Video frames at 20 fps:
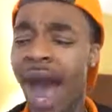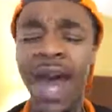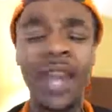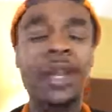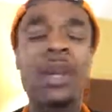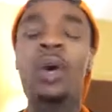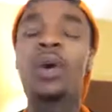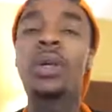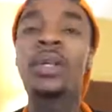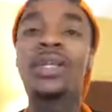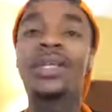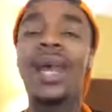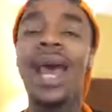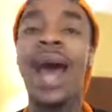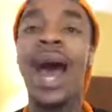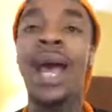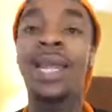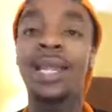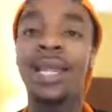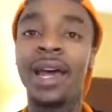I noticed
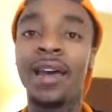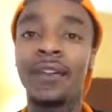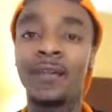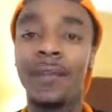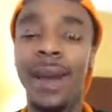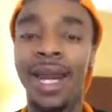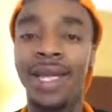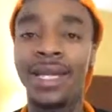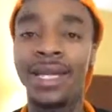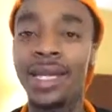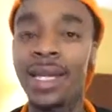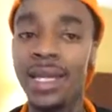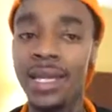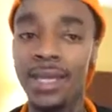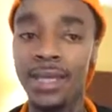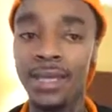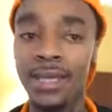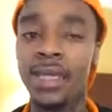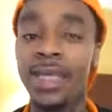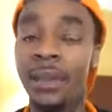that I left my
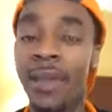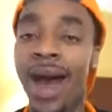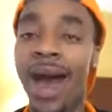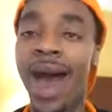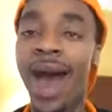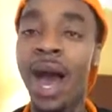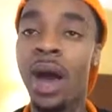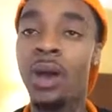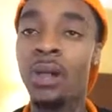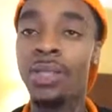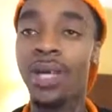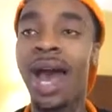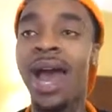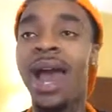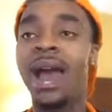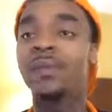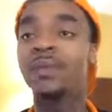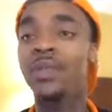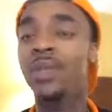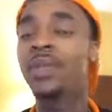keys to my house. I
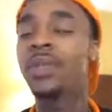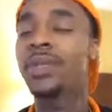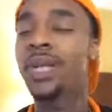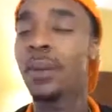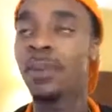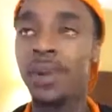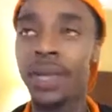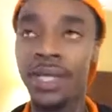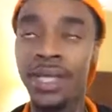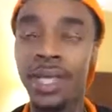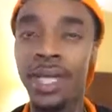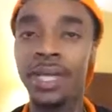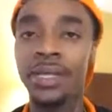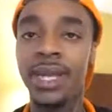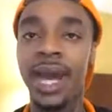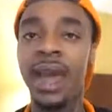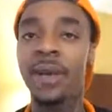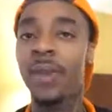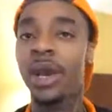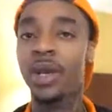have 2 separate keys.
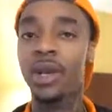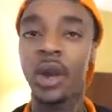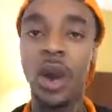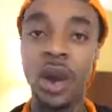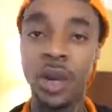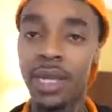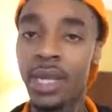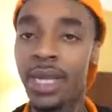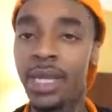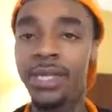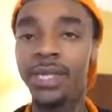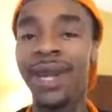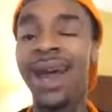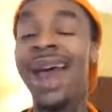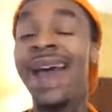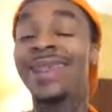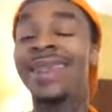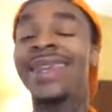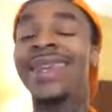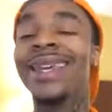I have my car keys and I
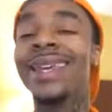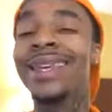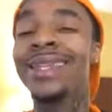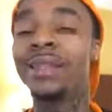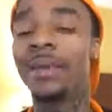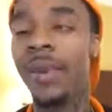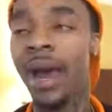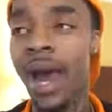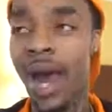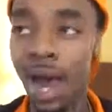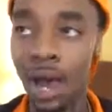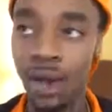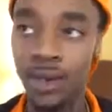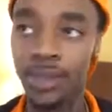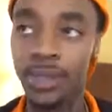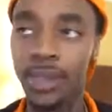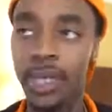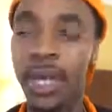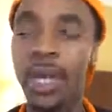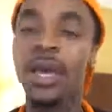have the keys to my
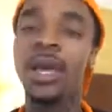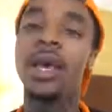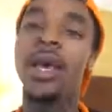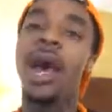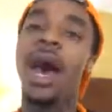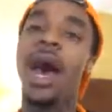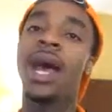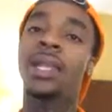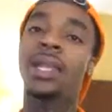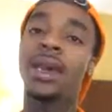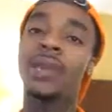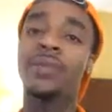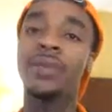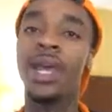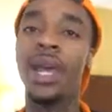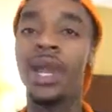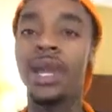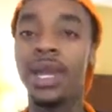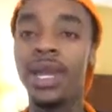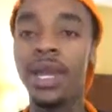house. I left
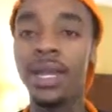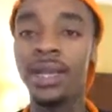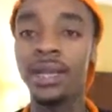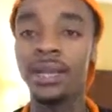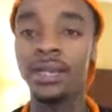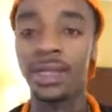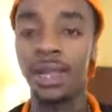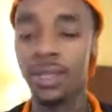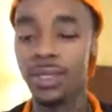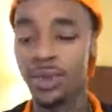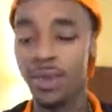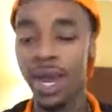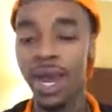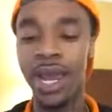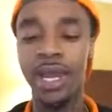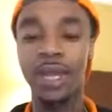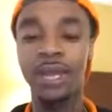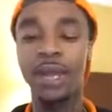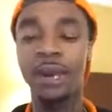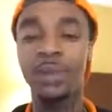that at Ethan's house, so I
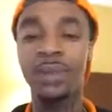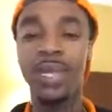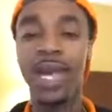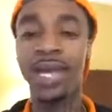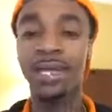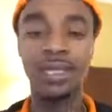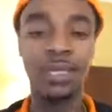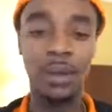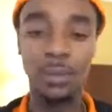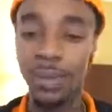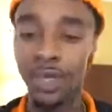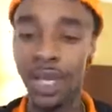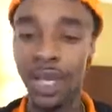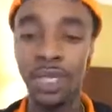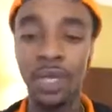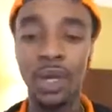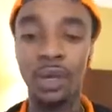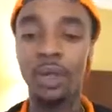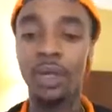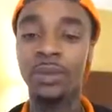ended up texting him and be
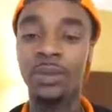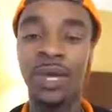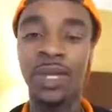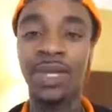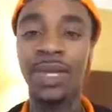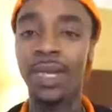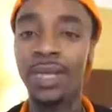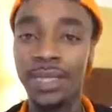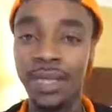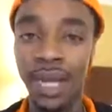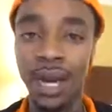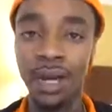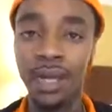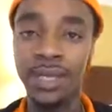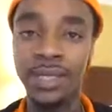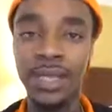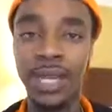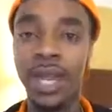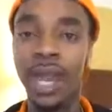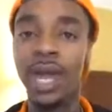like, yo, are my keys there? And
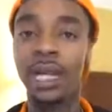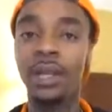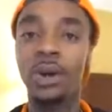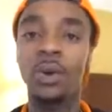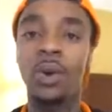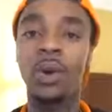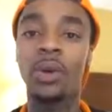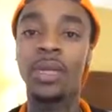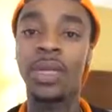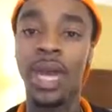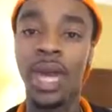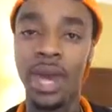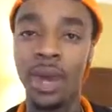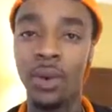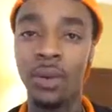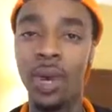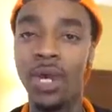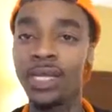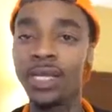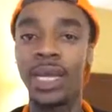he said, LOL,
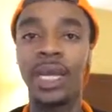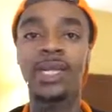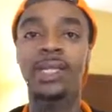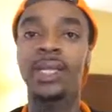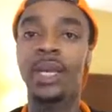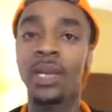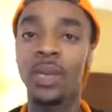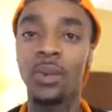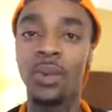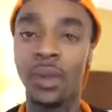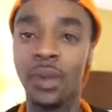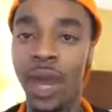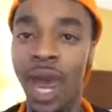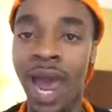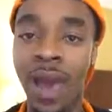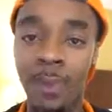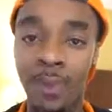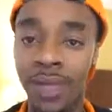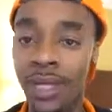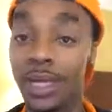yeah, wait till I tell you what
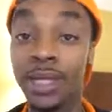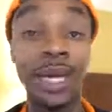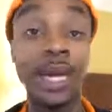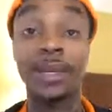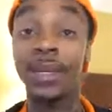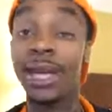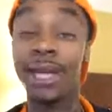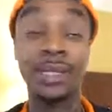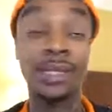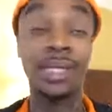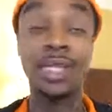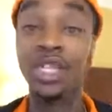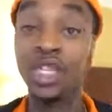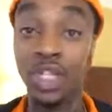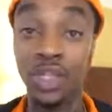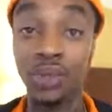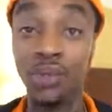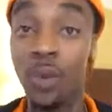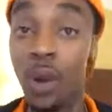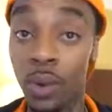happened, because I'm guessing he's
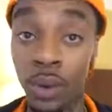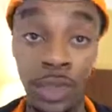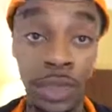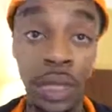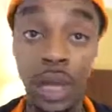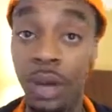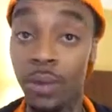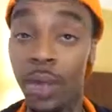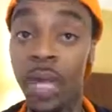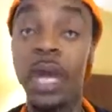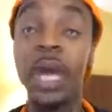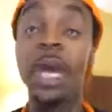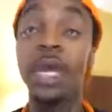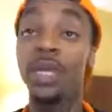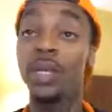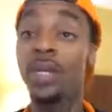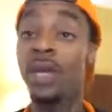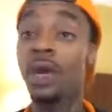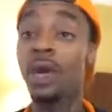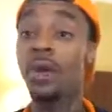just woken up,
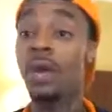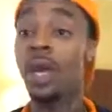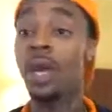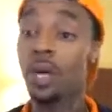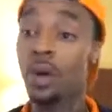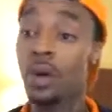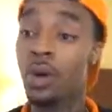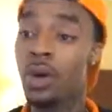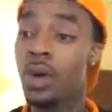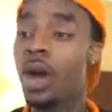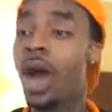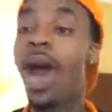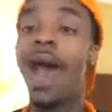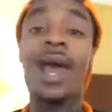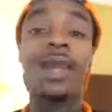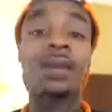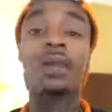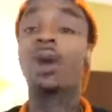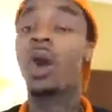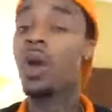you know? So I
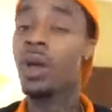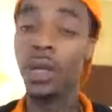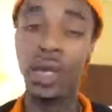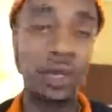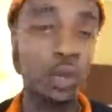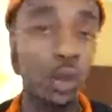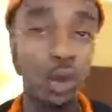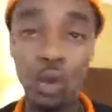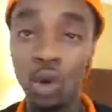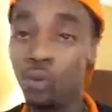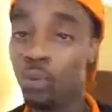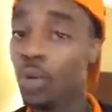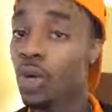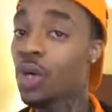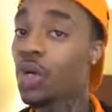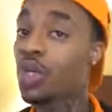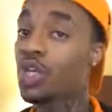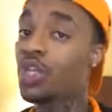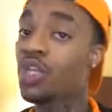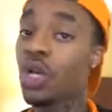had to call another
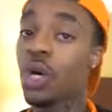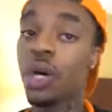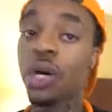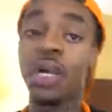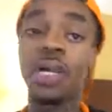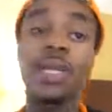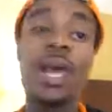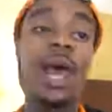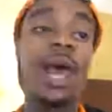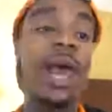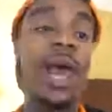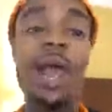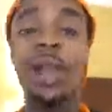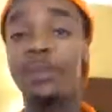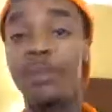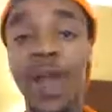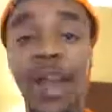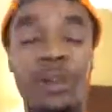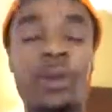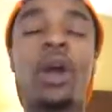Uber, turn the
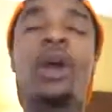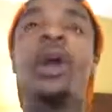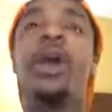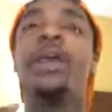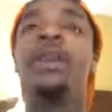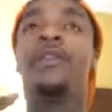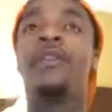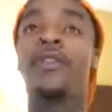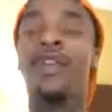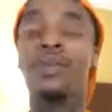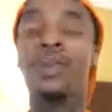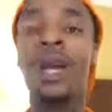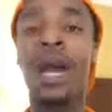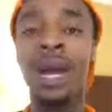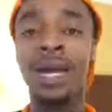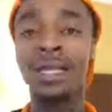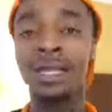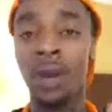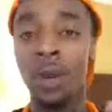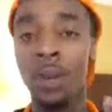heck back around. And for you
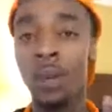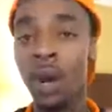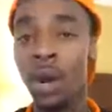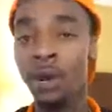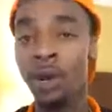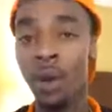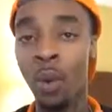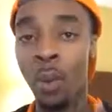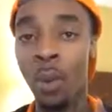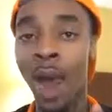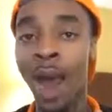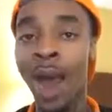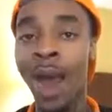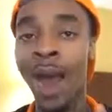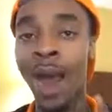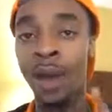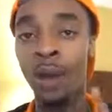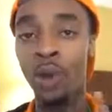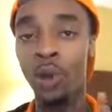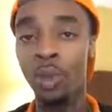guys that are wondering why
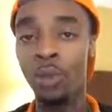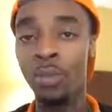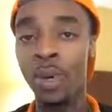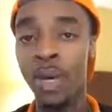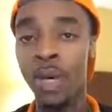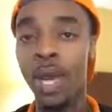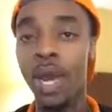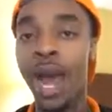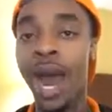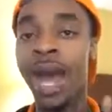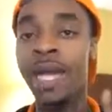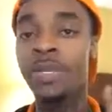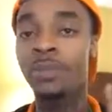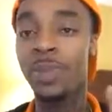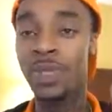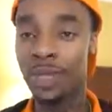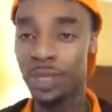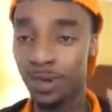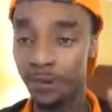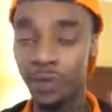I Ubered, I
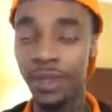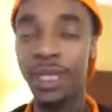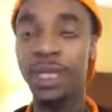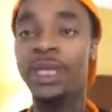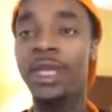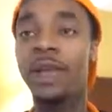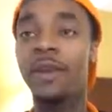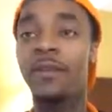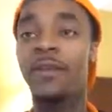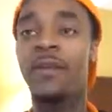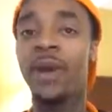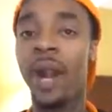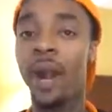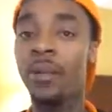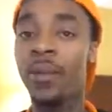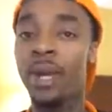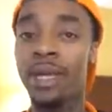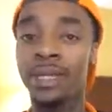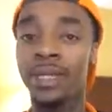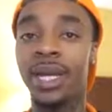specifically did it for
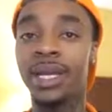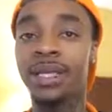that reason.